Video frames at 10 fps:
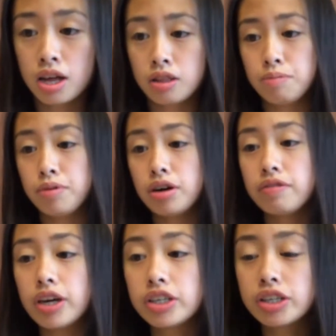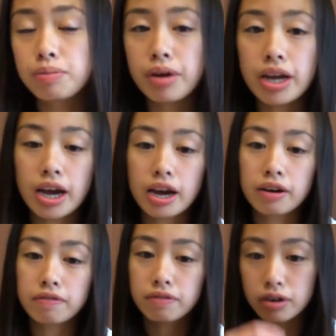The motivation may
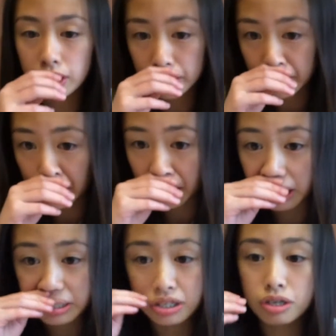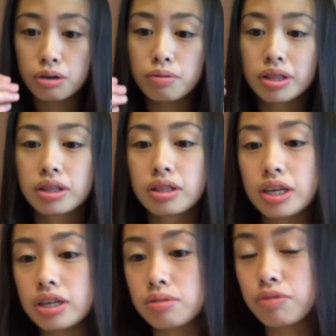have nothing at all to do with
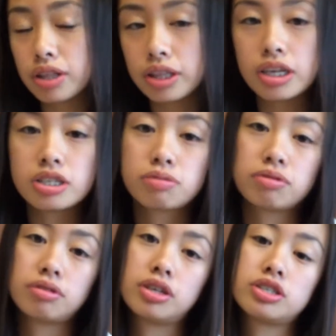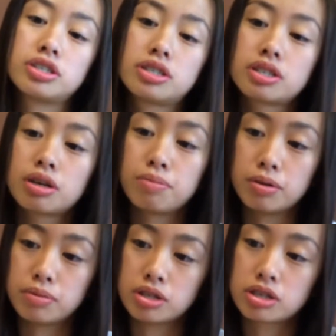these religious
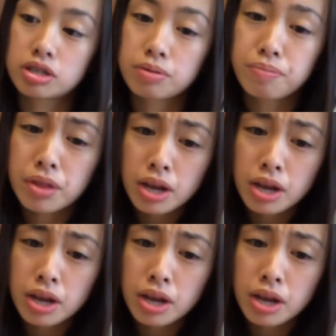commitments.